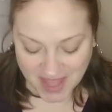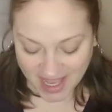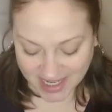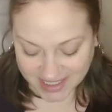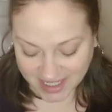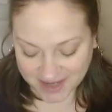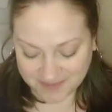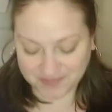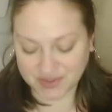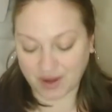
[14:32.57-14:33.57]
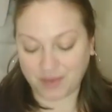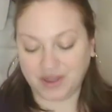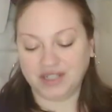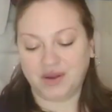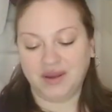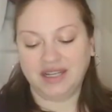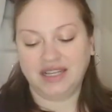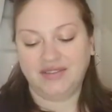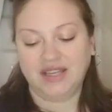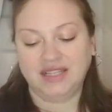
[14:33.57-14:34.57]
And so I wanted to go ahead and
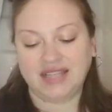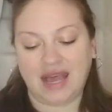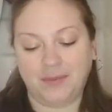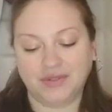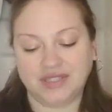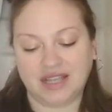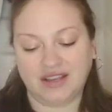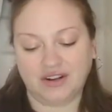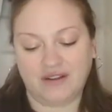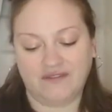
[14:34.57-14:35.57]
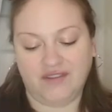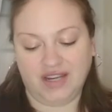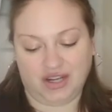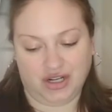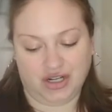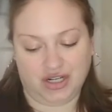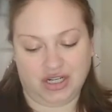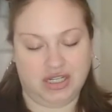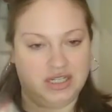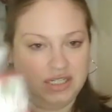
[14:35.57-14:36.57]
get these apple cider vinegar
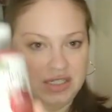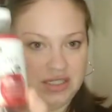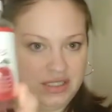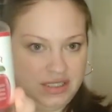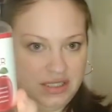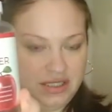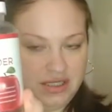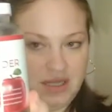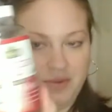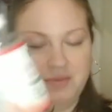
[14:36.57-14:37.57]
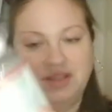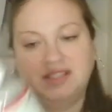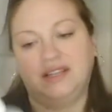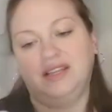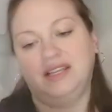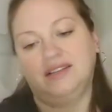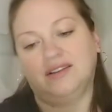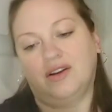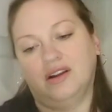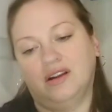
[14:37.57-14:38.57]
supplements. And these
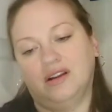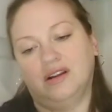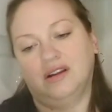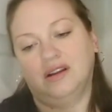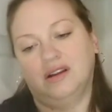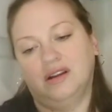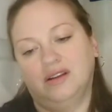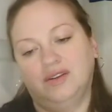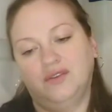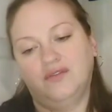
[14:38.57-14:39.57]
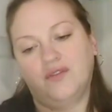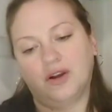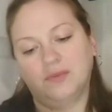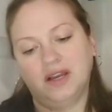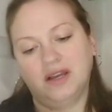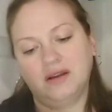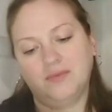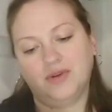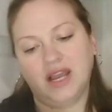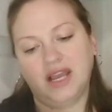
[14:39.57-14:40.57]
are Nuforma
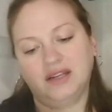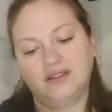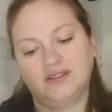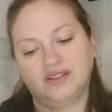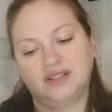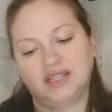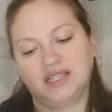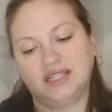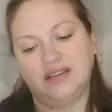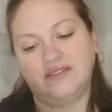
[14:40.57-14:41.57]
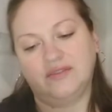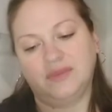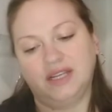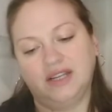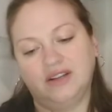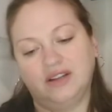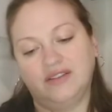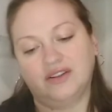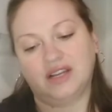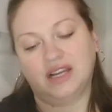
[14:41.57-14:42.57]
brand. There's 60 of them in here
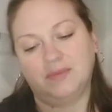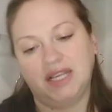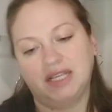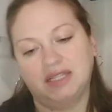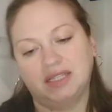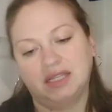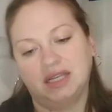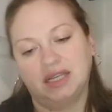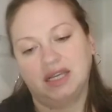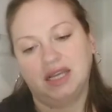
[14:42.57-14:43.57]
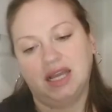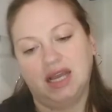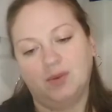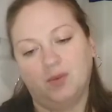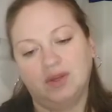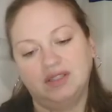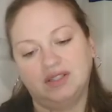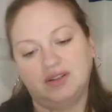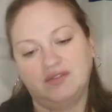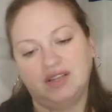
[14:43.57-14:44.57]
and they're gummies. And one
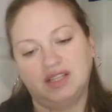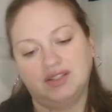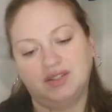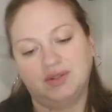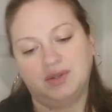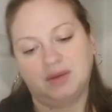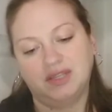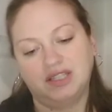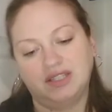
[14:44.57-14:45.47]
serving is two gummies.